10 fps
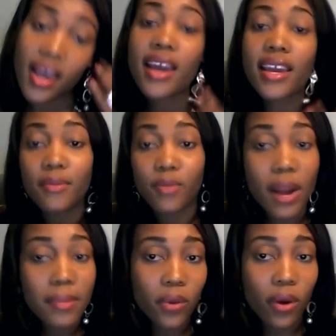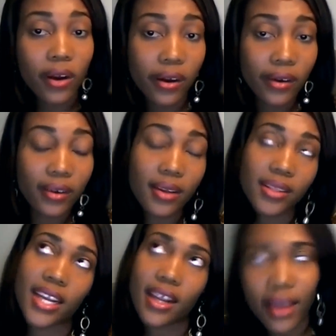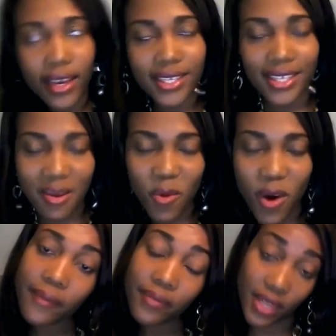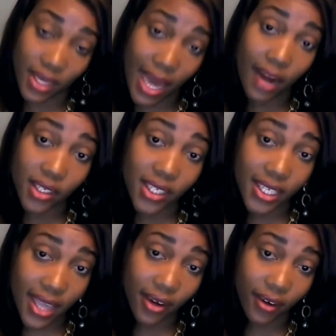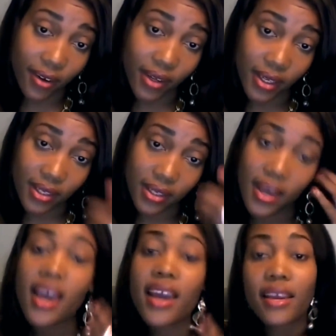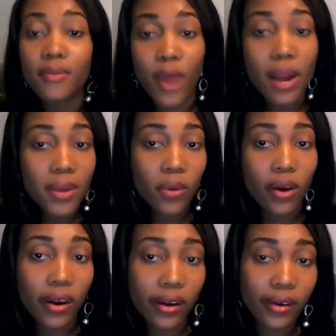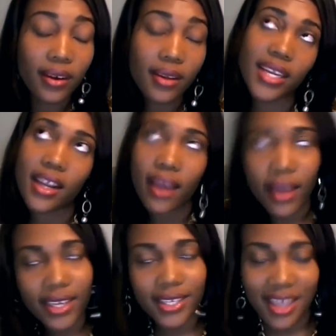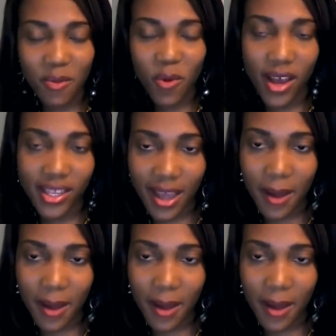He bring me water, and then his name was, he's another designer. He bring me water, and then his name was